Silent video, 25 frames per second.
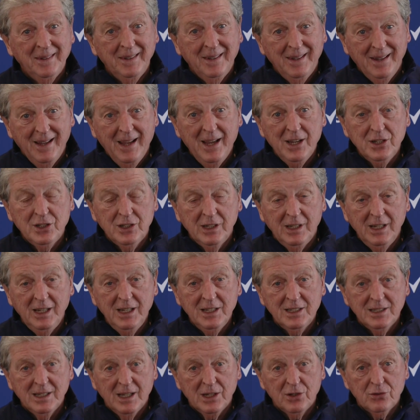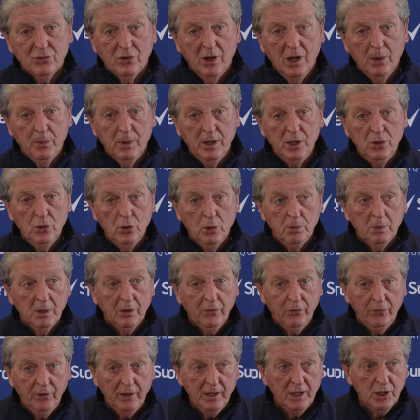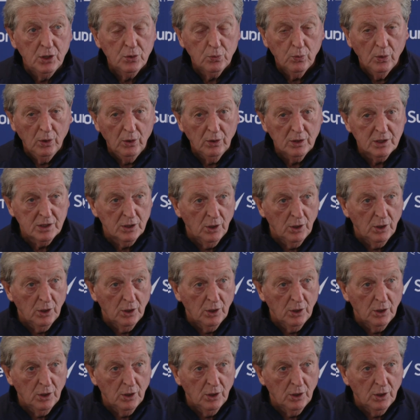Yes, it is, that's right. We normally finish well,